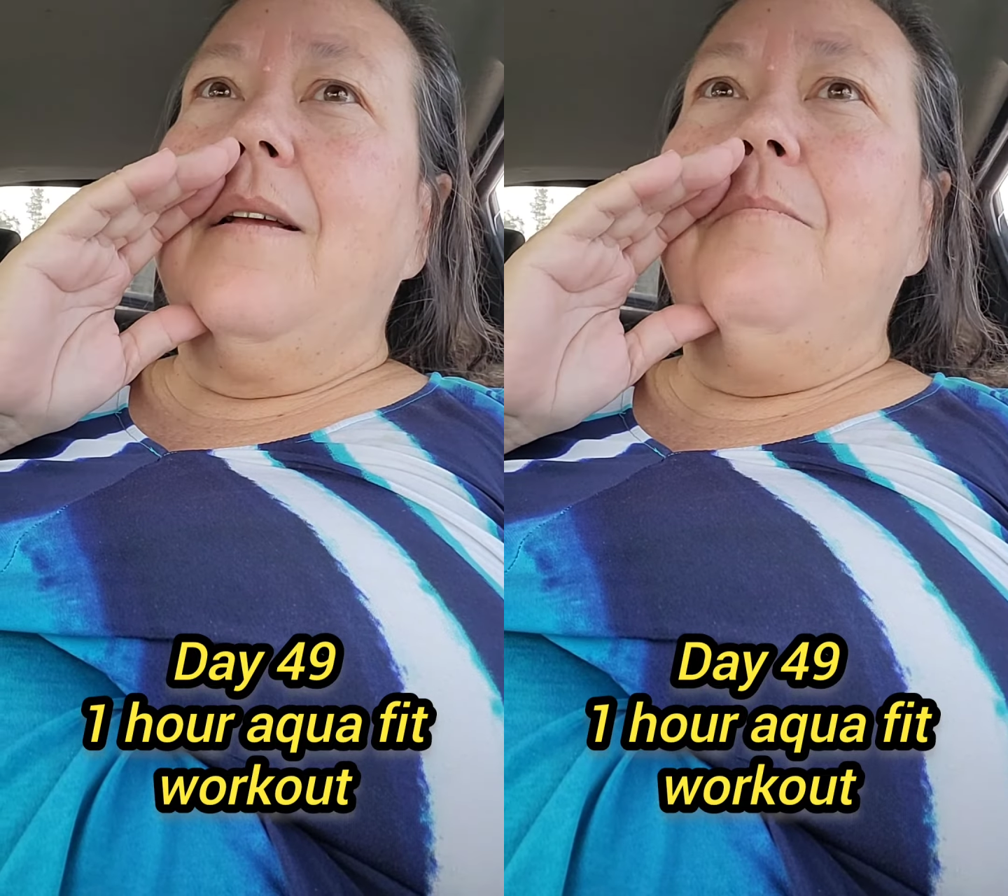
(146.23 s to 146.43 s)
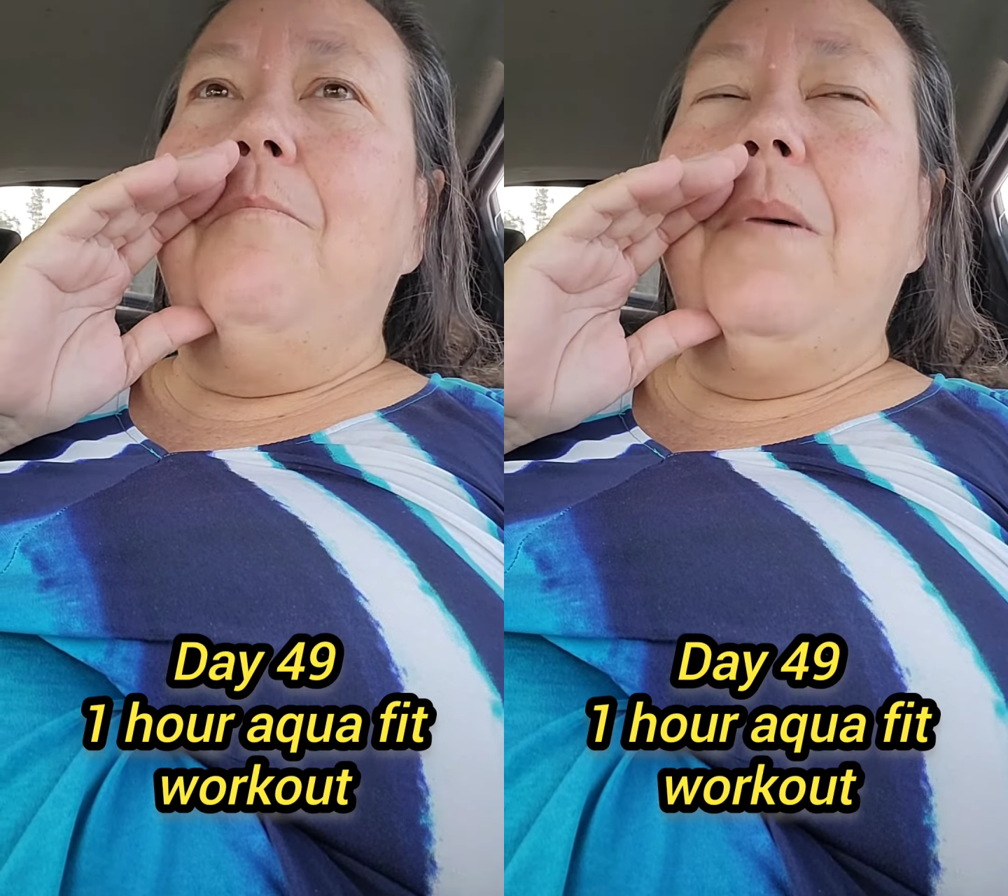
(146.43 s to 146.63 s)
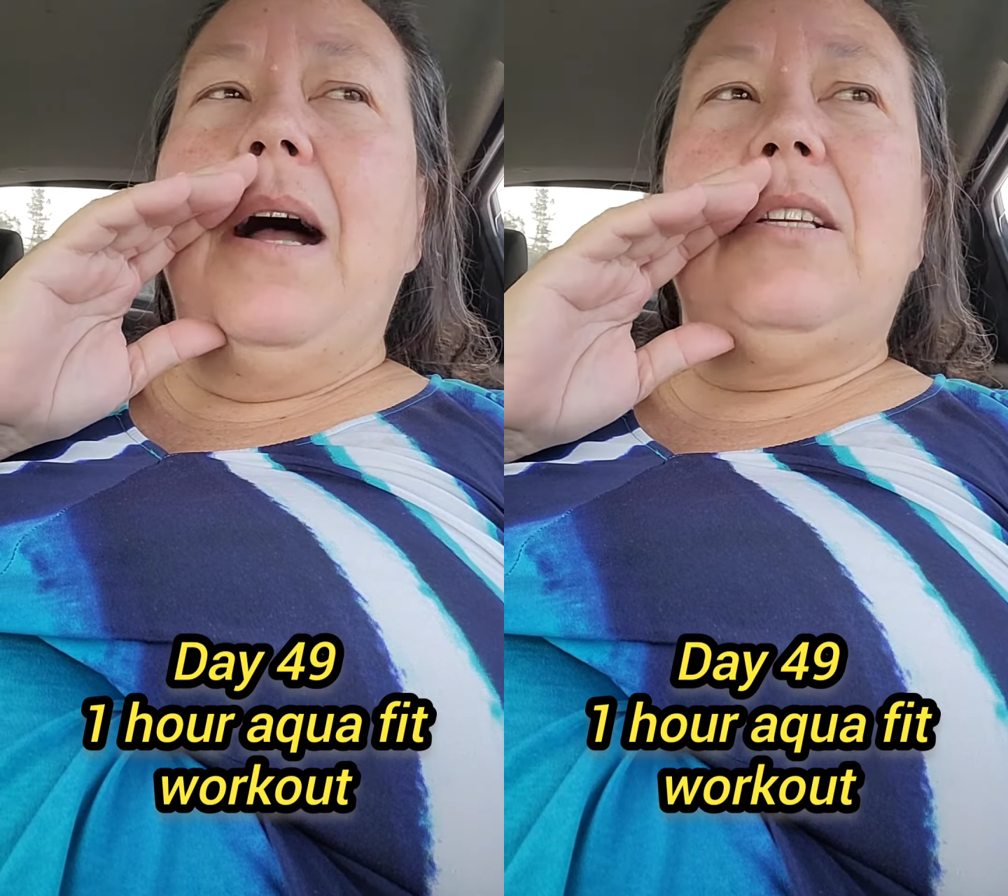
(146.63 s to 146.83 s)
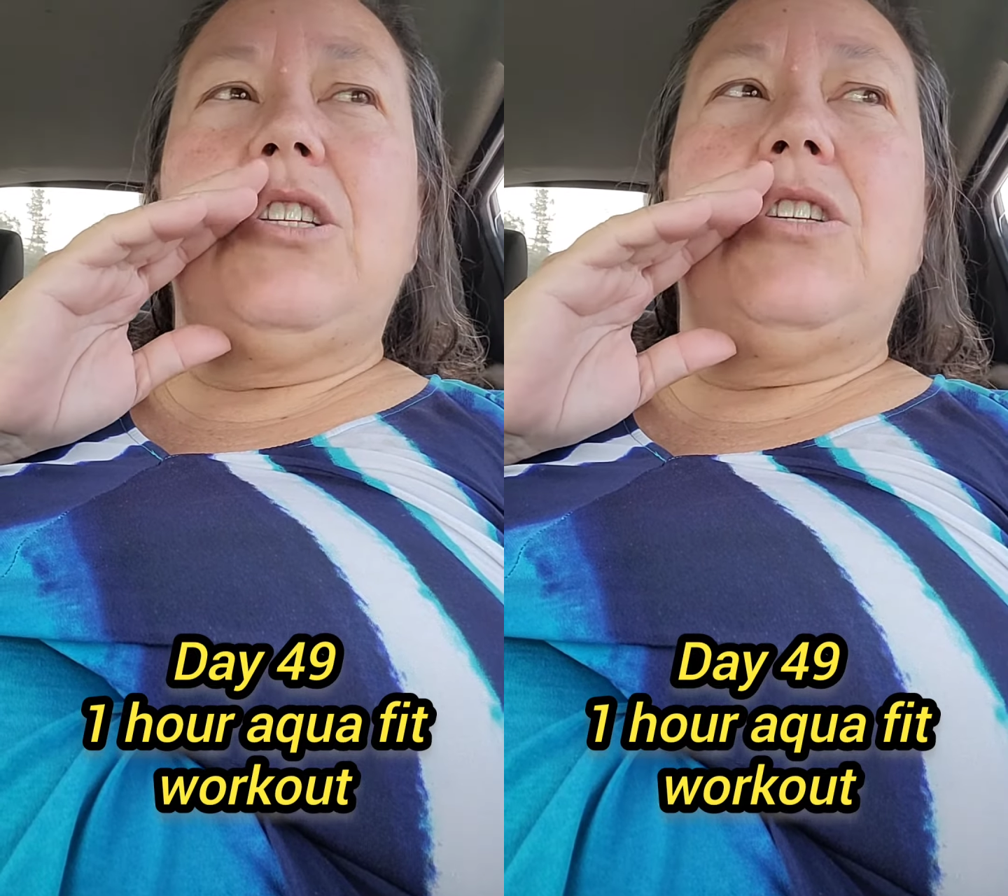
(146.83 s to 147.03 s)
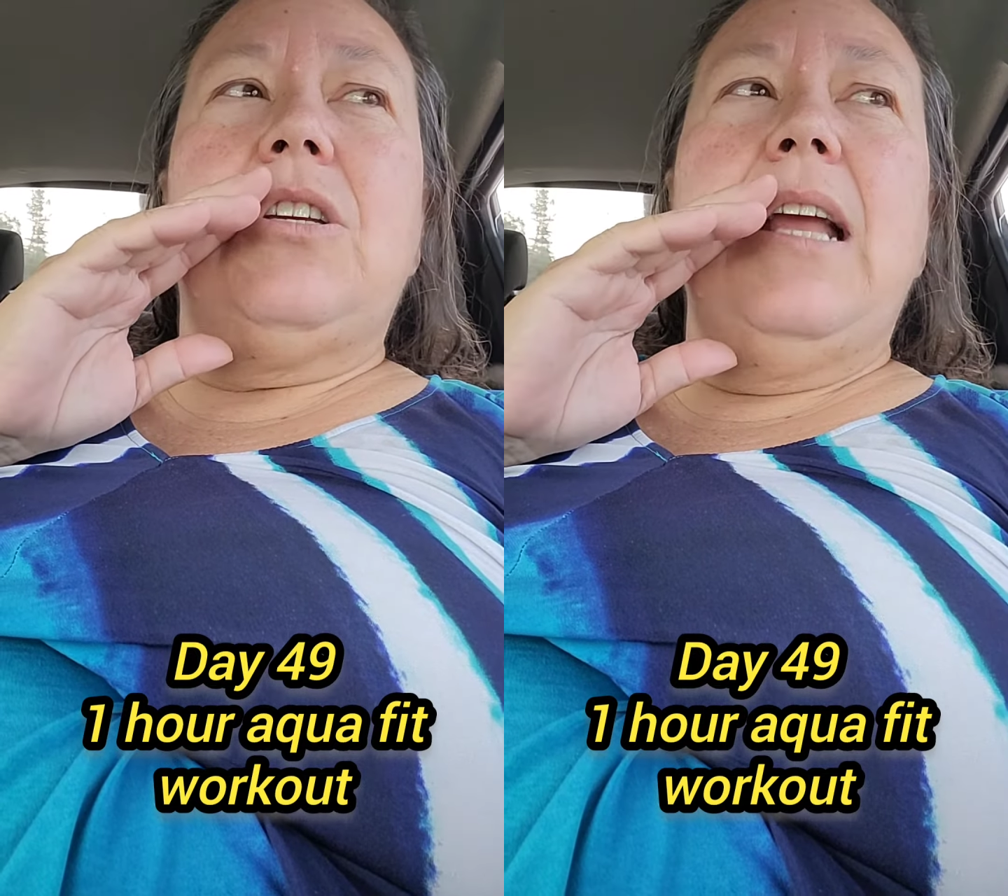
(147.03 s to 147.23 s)

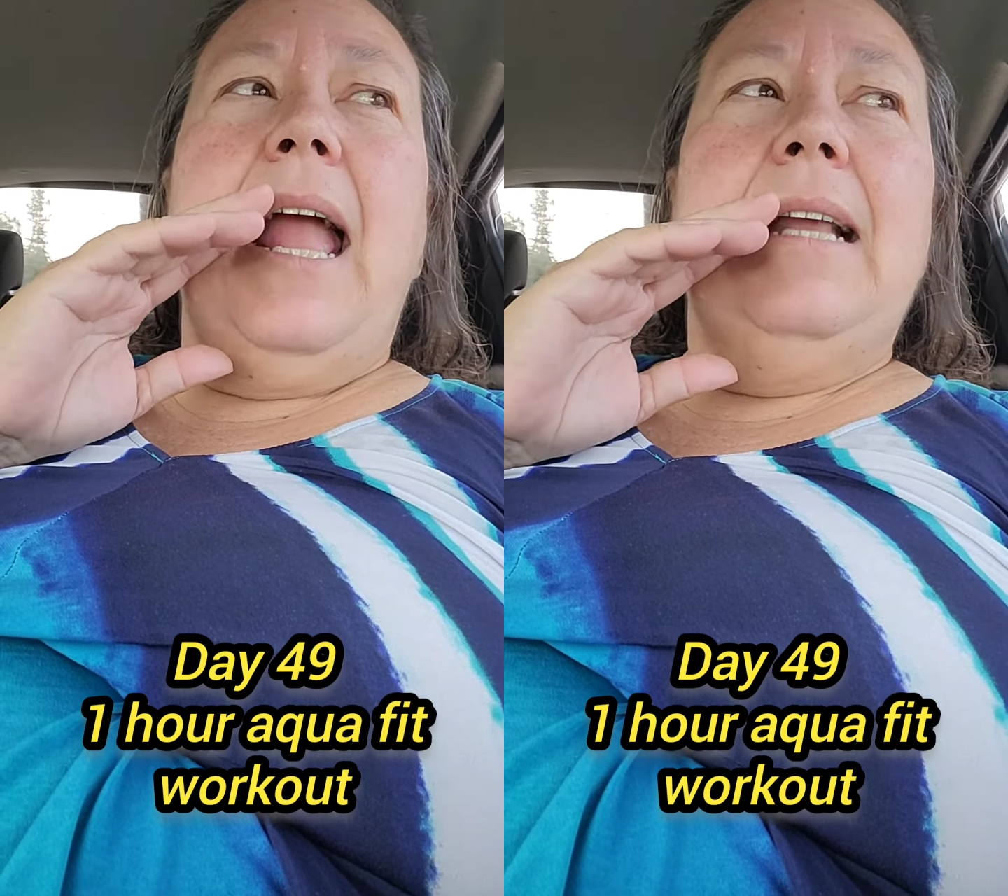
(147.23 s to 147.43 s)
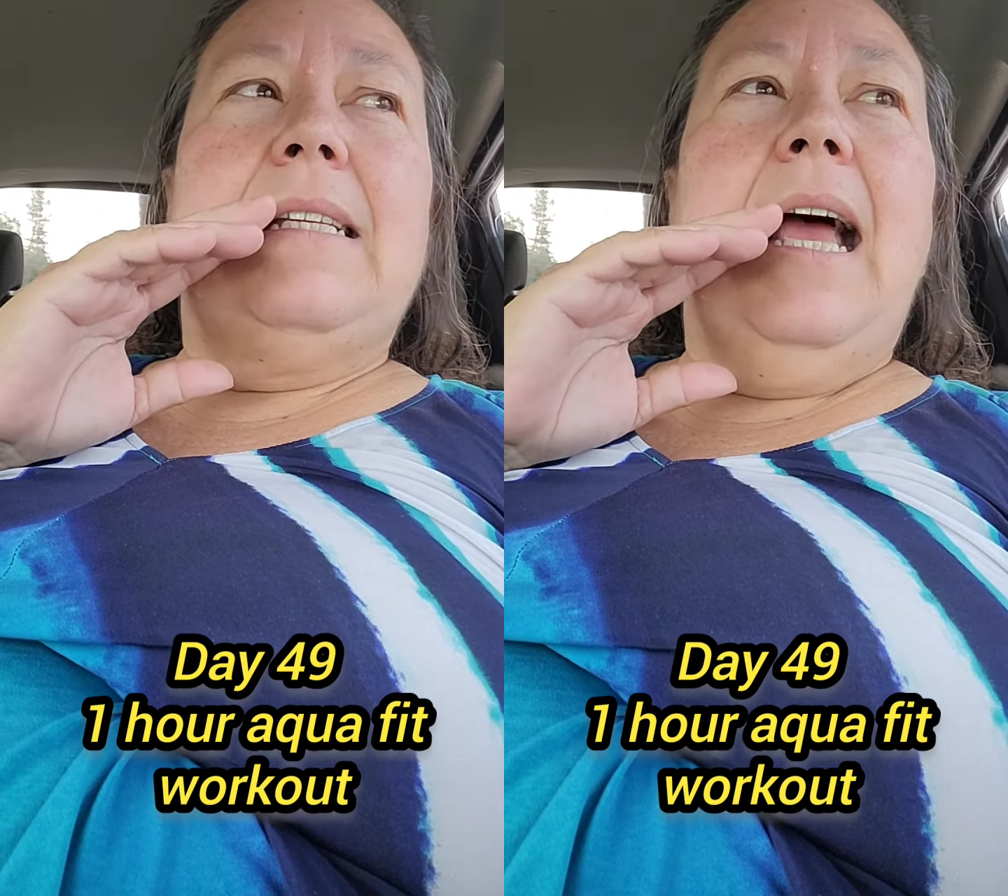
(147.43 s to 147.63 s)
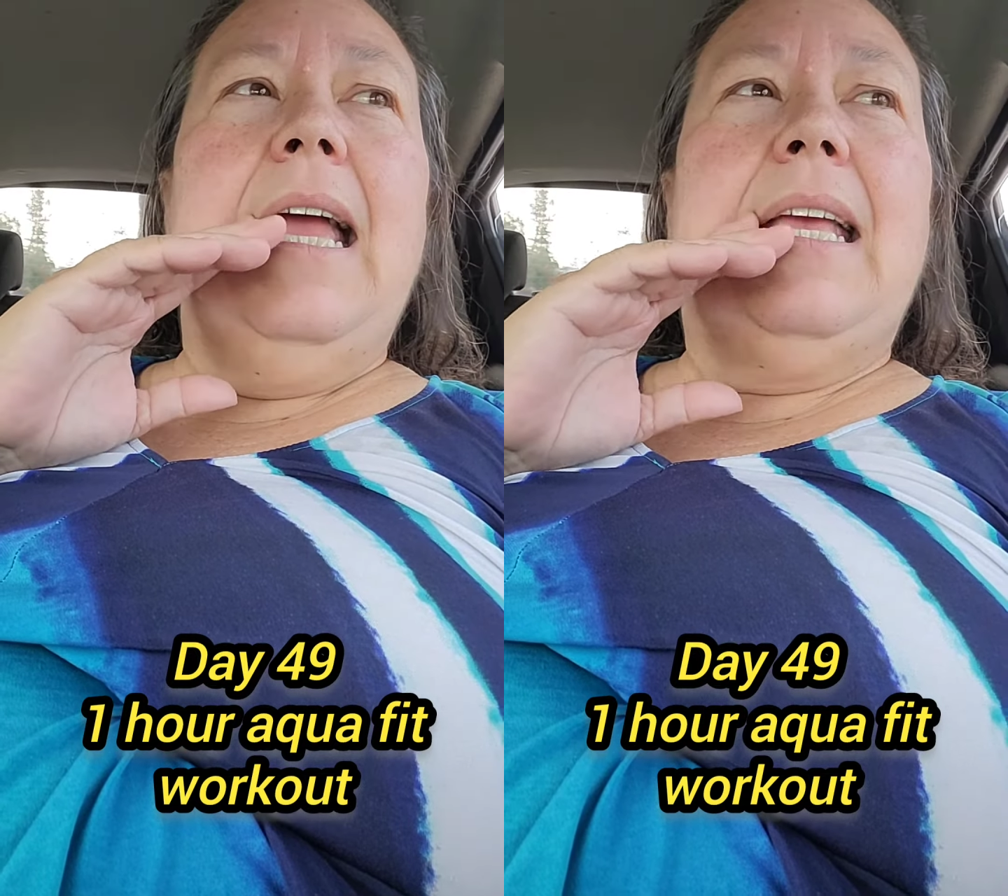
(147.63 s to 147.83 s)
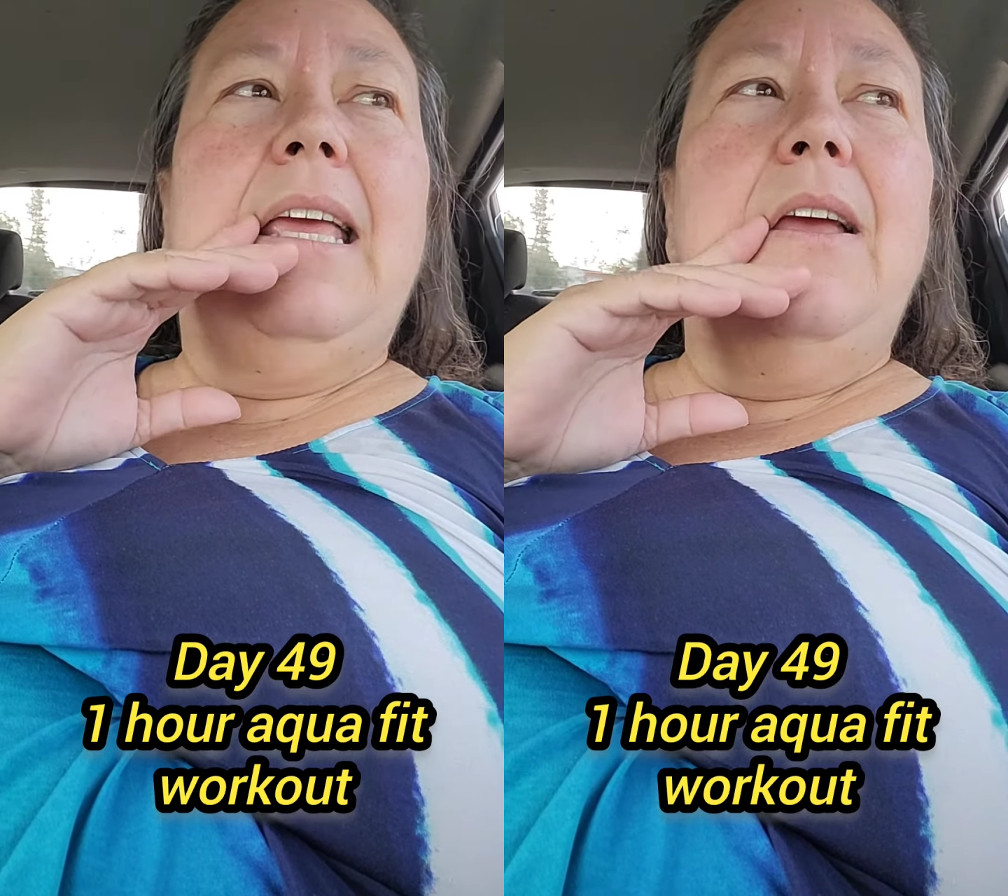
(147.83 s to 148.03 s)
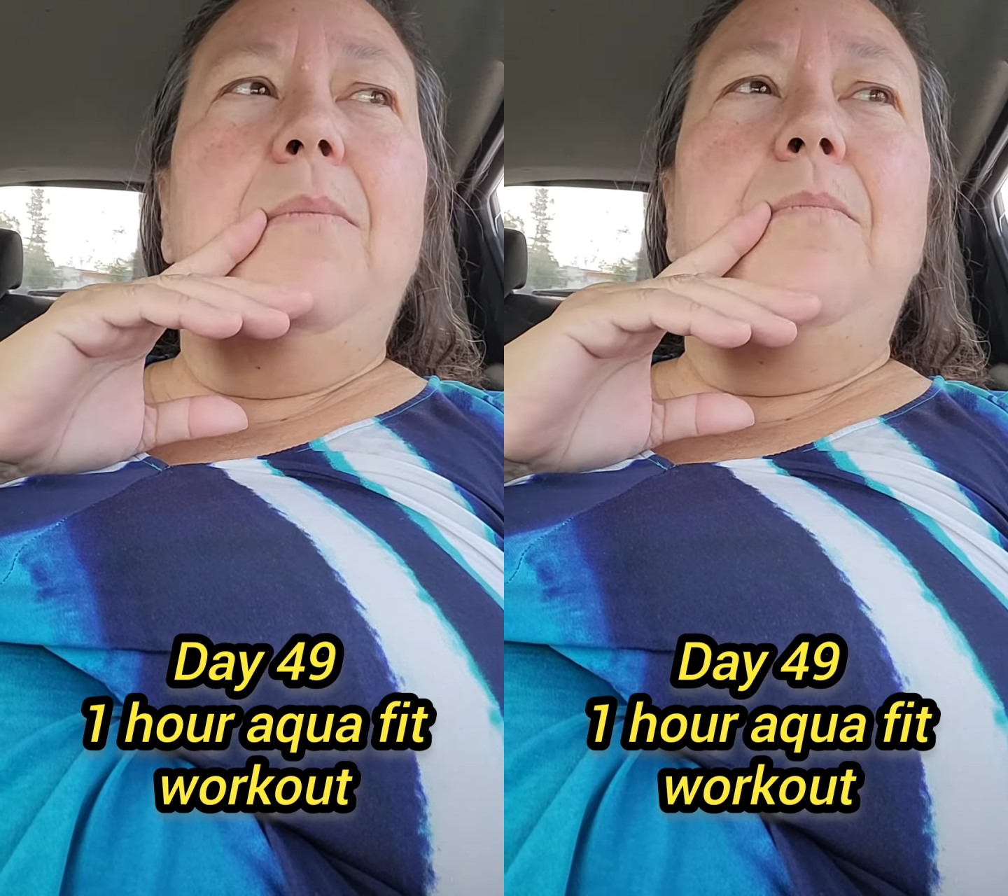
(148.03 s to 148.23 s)
Much
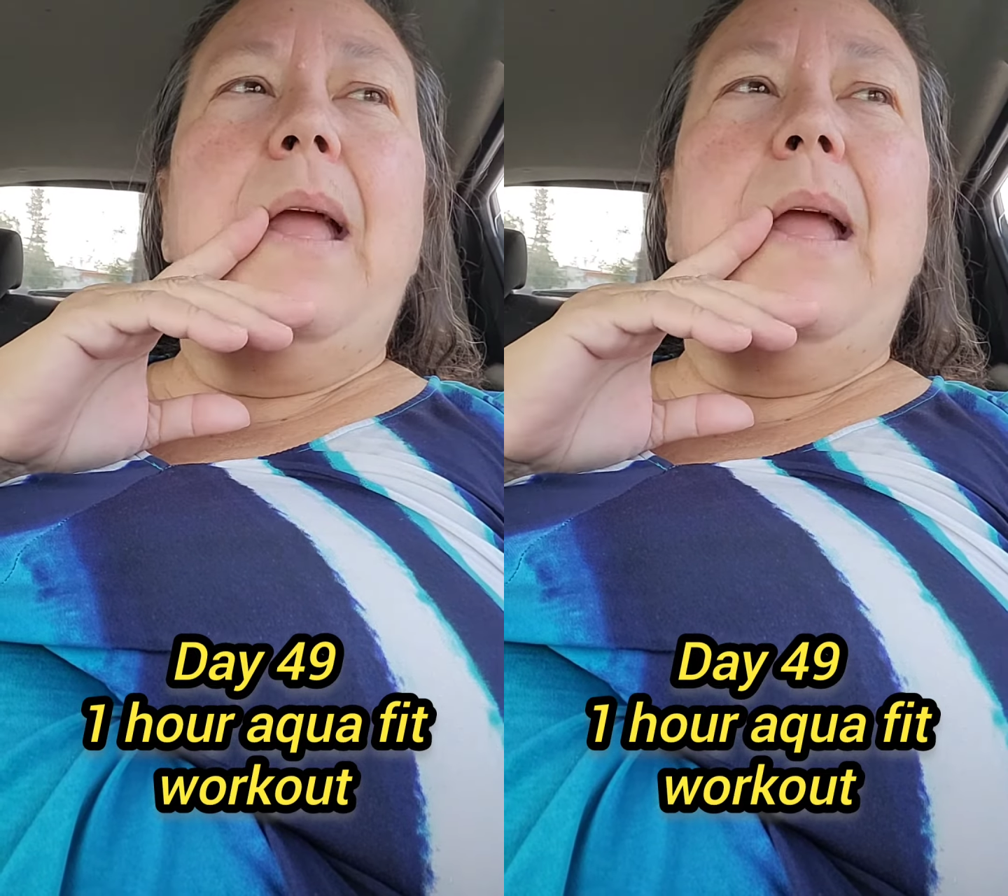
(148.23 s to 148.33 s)
anti-Kim,